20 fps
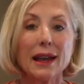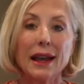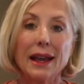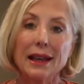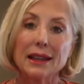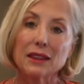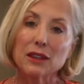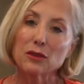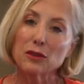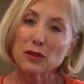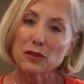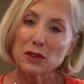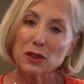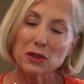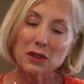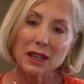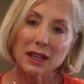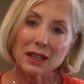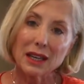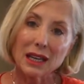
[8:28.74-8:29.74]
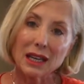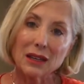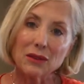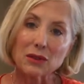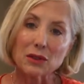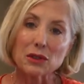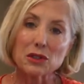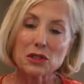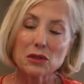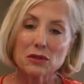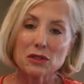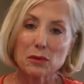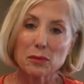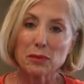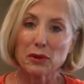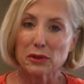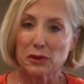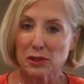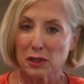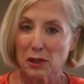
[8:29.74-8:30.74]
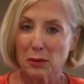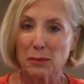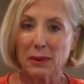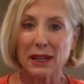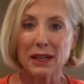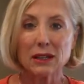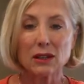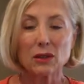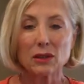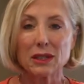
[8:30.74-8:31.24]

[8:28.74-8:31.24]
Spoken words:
And the review they gave her, she was a personal banker,